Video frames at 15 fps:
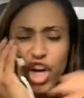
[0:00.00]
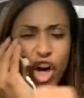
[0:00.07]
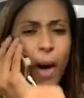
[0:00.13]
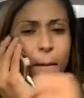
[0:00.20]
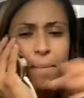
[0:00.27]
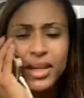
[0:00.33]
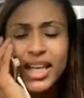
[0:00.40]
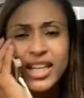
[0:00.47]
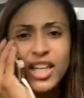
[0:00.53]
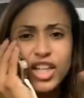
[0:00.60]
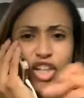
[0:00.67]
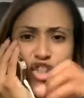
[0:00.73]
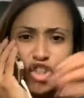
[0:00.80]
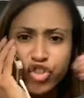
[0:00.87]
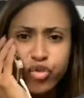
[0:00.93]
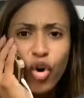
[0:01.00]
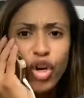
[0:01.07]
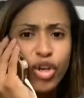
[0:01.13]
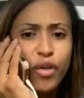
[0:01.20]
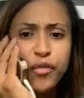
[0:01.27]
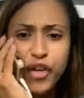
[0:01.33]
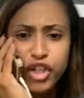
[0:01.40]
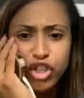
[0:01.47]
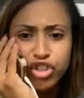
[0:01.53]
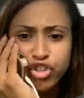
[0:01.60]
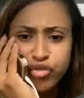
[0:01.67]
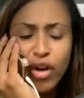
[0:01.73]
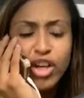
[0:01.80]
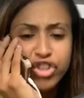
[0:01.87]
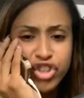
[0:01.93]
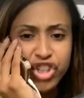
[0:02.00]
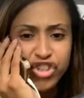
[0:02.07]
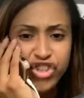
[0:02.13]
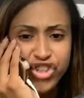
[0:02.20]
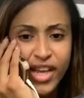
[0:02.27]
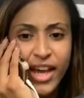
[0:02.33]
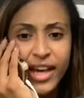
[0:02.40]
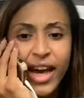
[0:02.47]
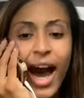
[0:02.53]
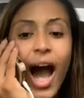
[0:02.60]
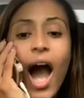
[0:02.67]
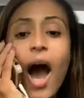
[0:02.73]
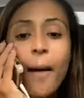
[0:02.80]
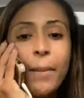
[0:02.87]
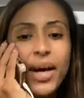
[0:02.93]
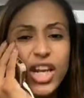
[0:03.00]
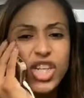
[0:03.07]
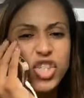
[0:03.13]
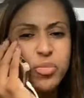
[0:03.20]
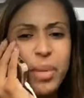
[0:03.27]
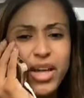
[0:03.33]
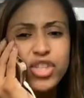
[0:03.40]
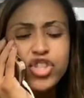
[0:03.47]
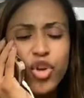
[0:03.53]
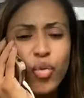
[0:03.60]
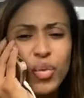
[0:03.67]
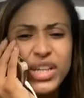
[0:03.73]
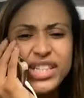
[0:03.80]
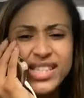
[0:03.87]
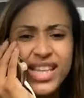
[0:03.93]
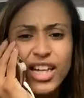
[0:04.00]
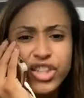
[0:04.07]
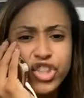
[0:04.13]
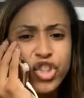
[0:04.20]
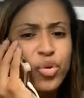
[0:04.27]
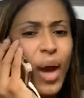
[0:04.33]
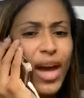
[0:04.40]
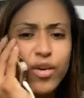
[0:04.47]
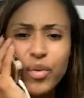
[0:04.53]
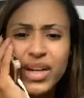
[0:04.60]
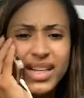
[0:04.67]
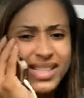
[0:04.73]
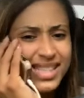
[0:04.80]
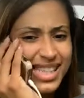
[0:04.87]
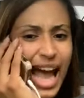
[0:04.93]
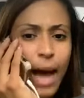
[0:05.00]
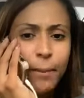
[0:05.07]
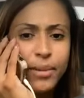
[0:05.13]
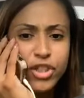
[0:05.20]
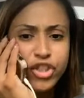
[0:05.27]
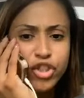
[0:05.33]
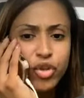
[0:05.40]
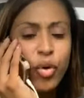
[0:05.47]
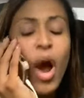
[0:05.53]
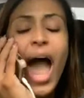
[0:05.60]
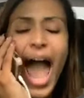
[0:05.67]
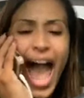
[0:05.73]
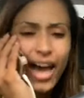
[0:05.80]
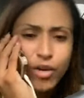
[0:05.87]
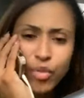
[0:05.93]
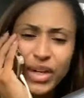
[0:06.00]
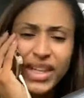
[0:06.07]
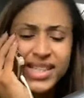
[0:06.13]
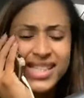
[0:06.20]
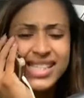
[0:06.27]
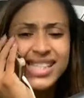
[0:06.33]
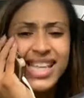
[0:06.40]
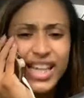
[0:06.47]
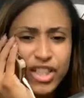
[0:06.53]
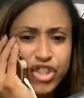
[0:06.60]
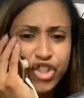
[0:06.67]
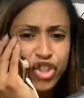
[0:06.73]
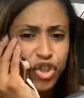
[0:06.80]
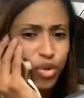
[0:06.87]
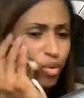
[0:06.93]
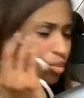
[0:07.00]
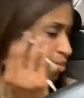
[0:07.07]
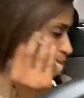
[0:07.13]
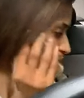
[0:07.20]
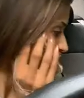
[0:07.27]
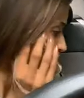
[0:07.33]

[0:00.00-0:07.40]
to completely destroy you for destruction's sake, but it's been to reset you and reestablish you and resend you.